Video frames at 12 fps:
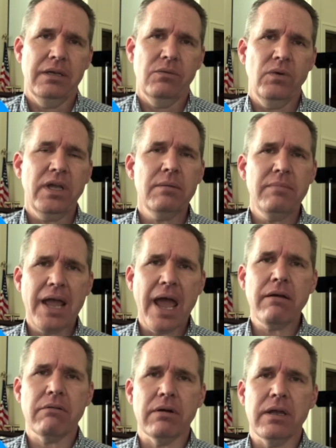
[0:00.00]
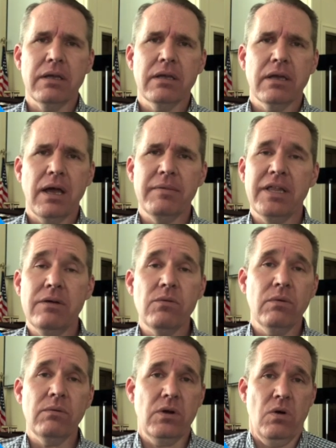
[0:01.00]
We can be angry. I mean,
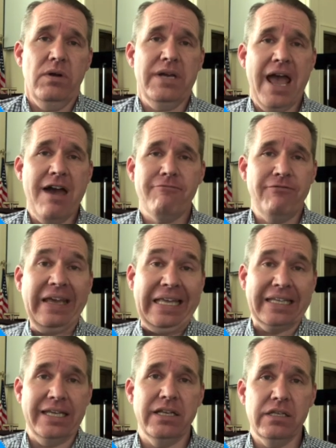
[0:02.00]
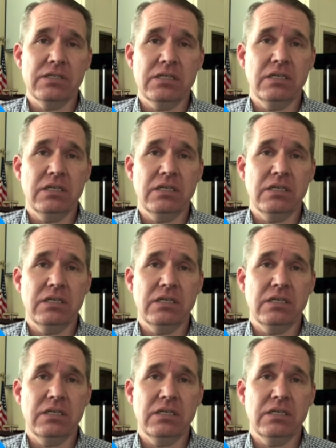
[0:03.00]
we're going to have feelings,